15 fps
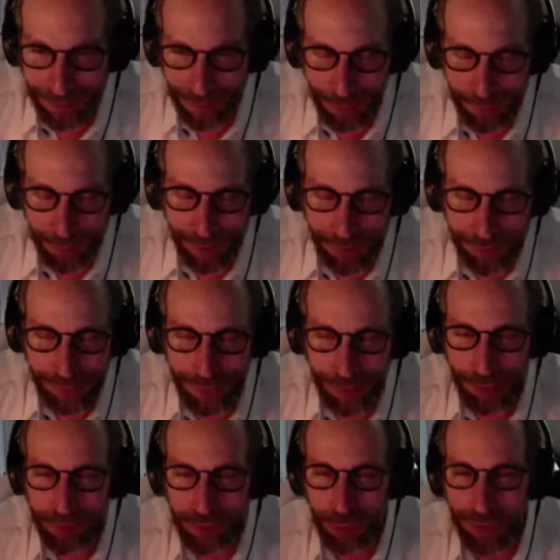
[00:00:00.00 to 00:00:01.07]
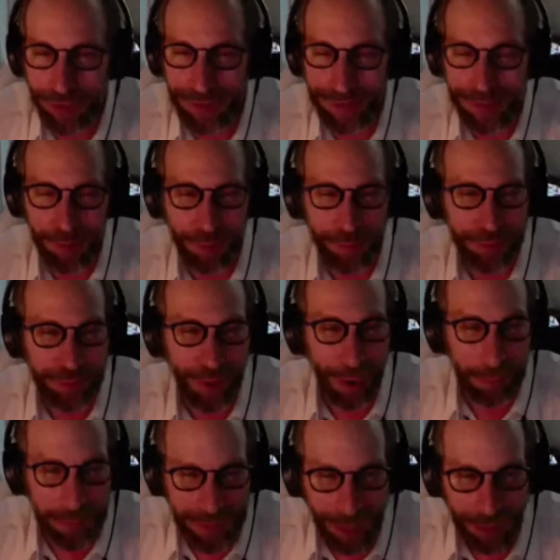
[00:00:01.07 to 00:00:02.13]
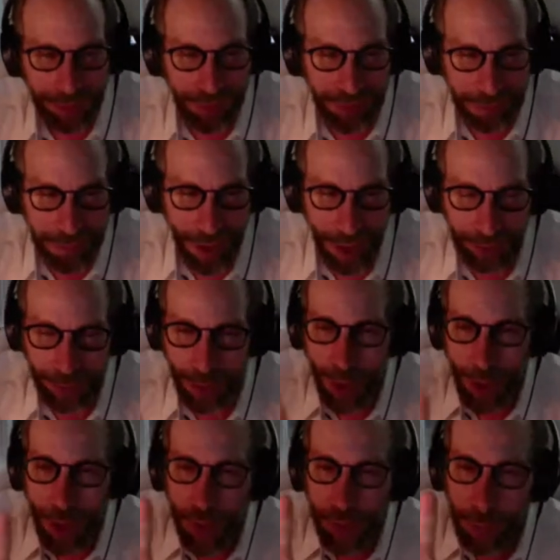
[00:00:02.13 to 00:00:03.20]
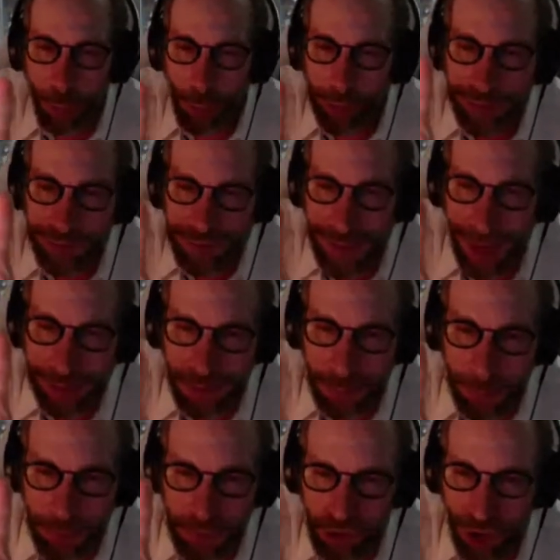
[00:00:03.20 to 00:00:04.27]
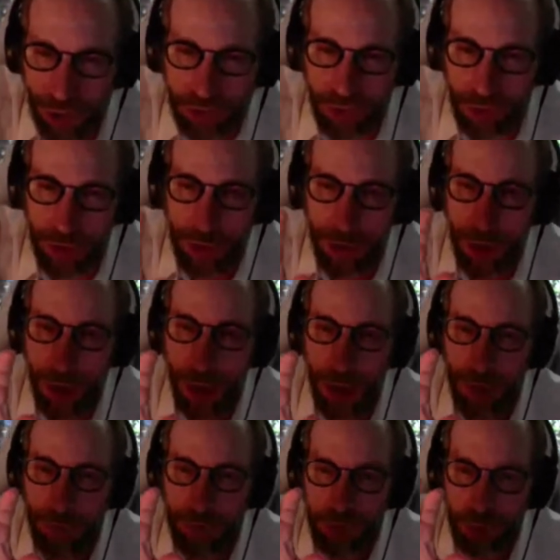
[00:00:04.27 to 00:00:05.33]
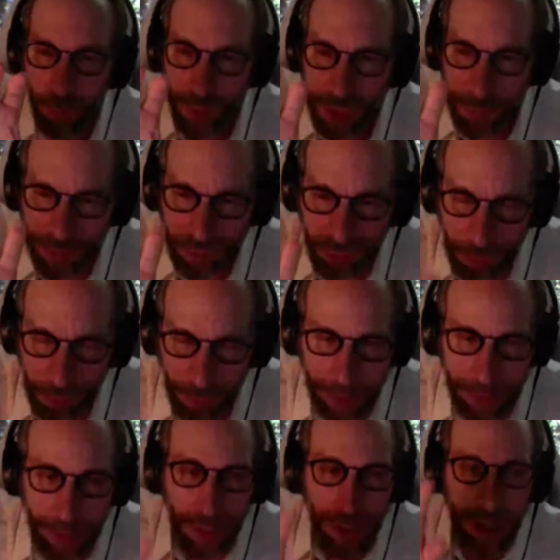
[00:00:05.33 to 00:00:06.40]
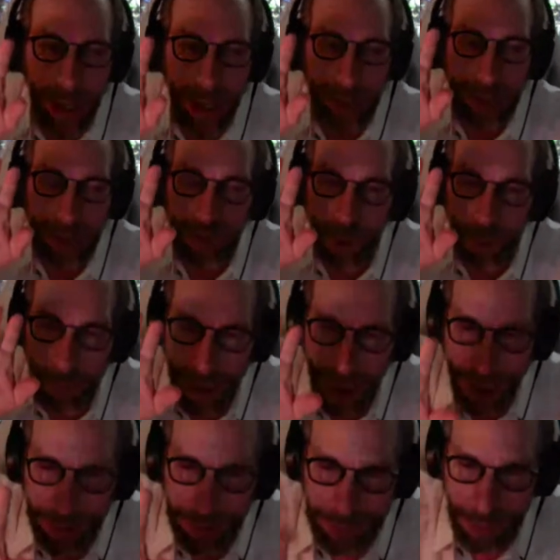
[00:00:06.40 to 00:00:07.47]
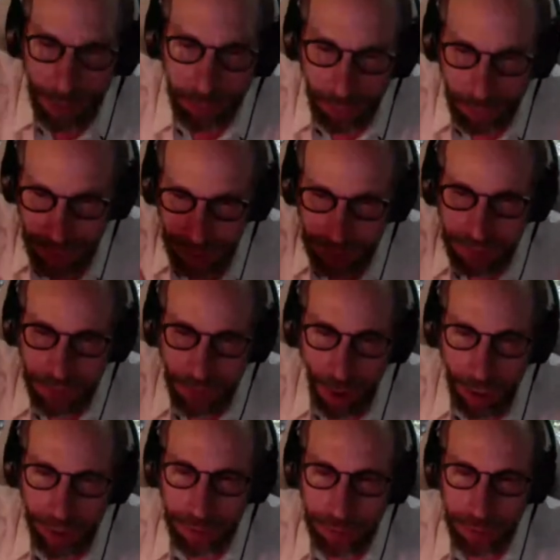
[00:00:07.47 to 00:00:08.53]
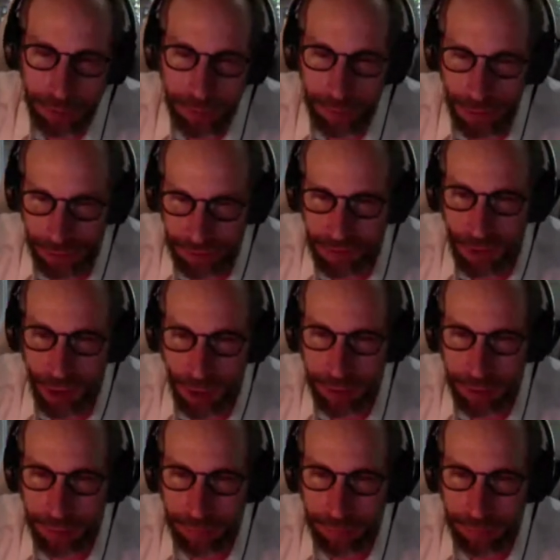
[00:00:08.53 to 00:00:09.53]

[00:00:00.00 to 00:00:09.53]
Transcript: uh, uh, uh australia there on the top but that doesn't matter the point is that's a projection of a three-dimensional plane and let's go back now to the next slide. The next slide.